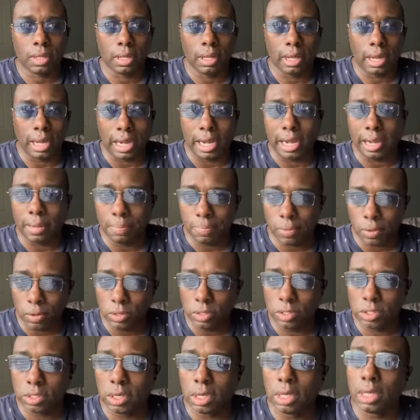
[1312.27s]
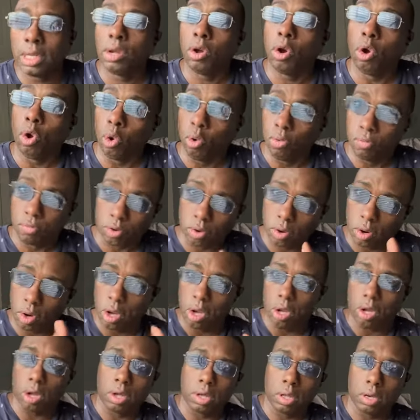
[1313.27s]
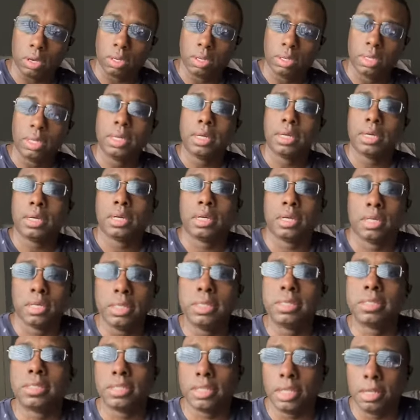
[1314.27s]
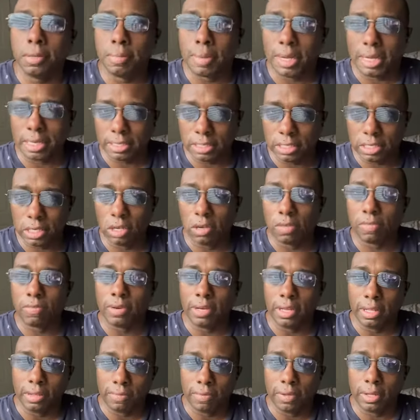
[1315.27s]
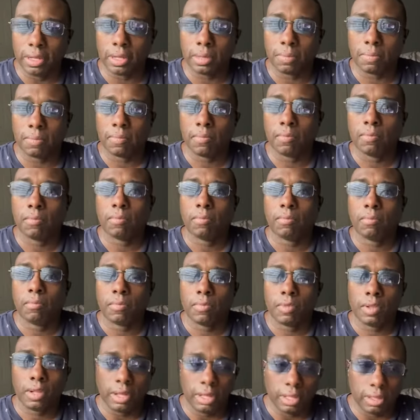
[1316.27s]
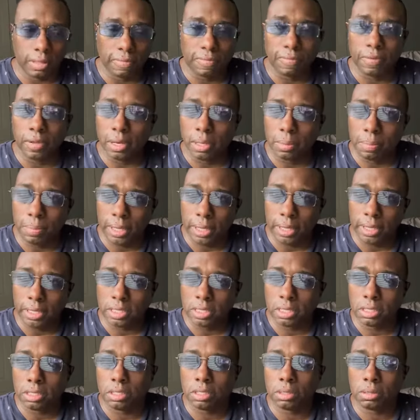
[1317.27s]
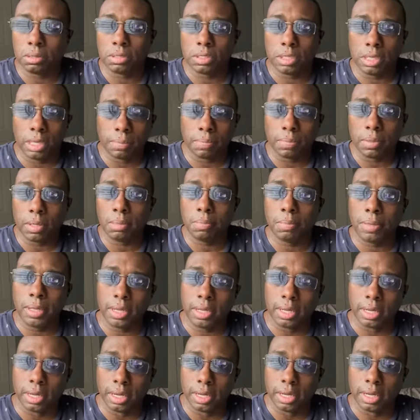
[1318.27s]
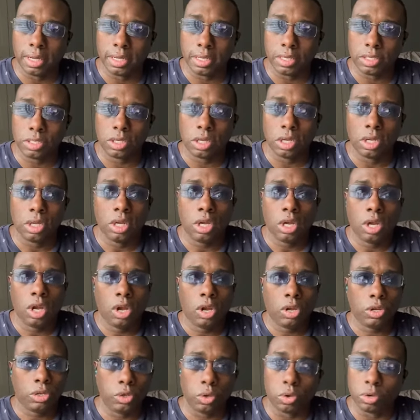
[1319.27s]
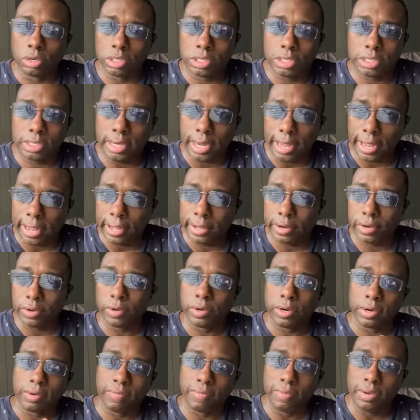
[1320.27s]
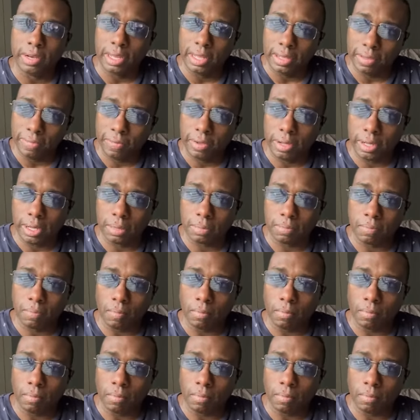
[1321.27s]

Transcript: I personally, overall, could see myself living in the Philippines simply because your standard of living,